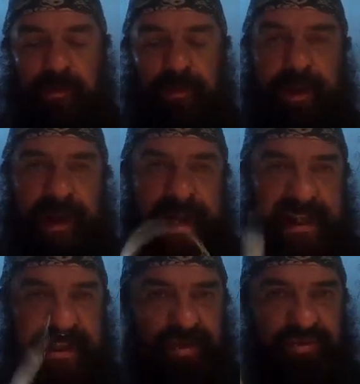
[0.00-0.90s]
but
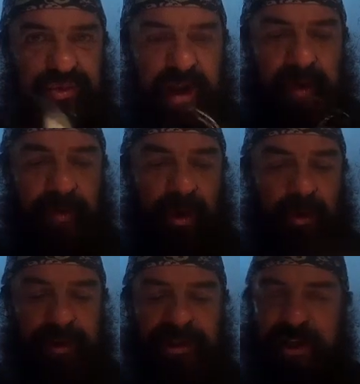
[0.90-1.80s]
less is really more
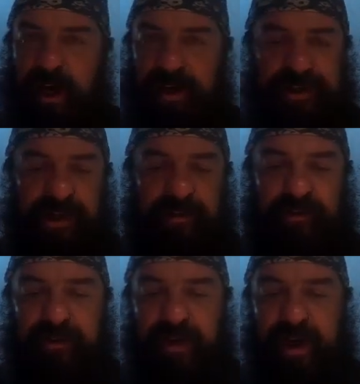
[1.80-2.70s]
with this kind of stuff.
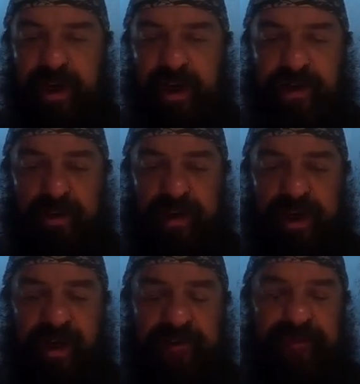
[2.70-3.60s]
You
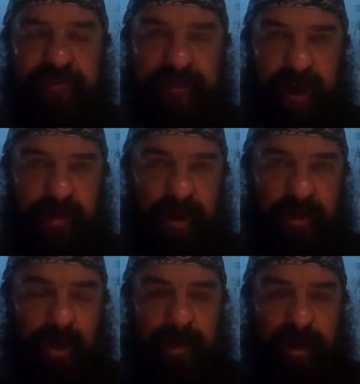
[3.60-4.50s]
get a far more
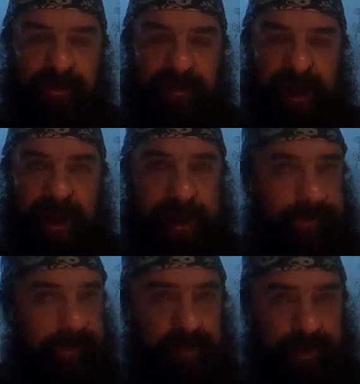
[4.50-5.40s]
mobile fly
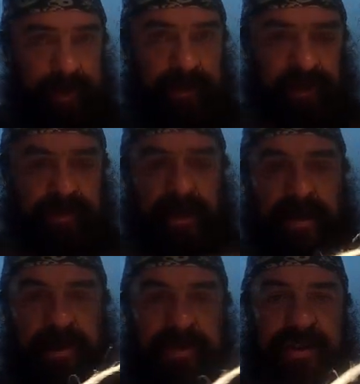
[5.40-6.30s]
just by
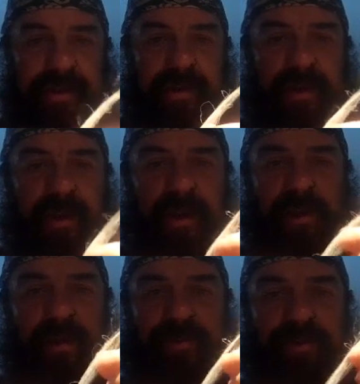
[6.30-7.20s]
using,
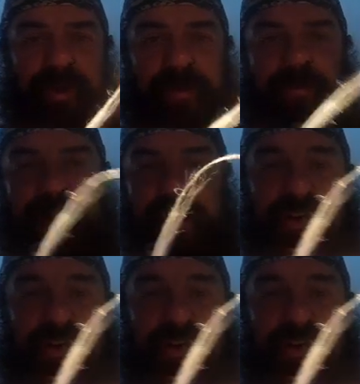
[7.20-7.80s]
literally, you